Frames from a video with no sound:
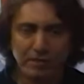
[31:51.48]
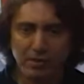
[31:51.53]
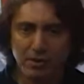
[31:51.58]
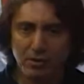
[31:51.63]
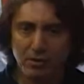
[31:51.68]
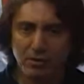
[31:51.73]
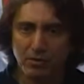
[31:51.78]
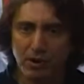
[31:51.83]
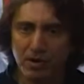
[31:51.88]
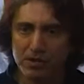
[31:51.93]

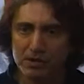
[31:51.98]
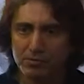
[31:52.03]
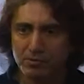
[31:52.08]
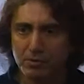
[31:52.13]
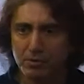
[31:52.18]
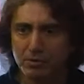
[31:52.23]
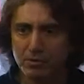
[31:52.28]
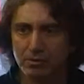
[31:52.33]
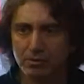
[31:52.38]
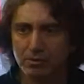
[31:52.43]
definitely
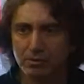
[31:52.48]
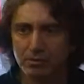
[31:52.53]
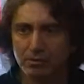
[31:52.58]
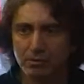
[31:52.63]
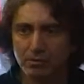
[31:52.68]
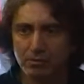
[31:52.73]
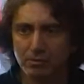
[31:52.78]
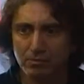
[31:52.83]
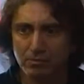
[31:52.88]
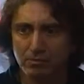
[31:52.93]
harassment.
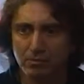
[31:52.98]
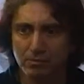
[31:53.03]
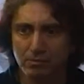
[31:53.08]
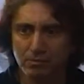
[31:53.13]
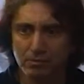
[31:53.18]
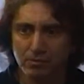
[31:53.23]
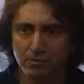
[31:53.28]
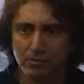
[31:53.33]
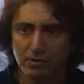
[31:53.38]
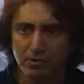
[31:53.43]

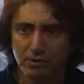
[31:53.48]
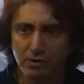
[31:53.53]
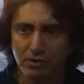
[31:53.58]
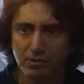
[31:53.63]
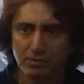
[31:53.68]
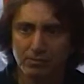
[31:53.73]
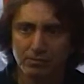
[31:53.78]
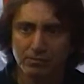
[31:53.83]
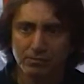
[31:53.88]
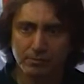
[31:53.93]
You
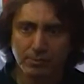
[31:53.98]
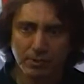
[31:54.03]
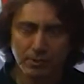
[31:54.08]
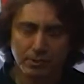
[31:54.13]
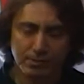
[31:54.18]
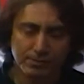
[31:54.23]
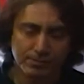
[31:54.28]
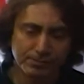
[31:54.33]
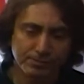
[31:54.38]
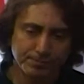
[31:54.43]
know.
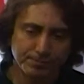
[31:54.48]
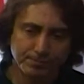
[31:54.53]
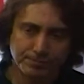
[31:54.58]
It but. is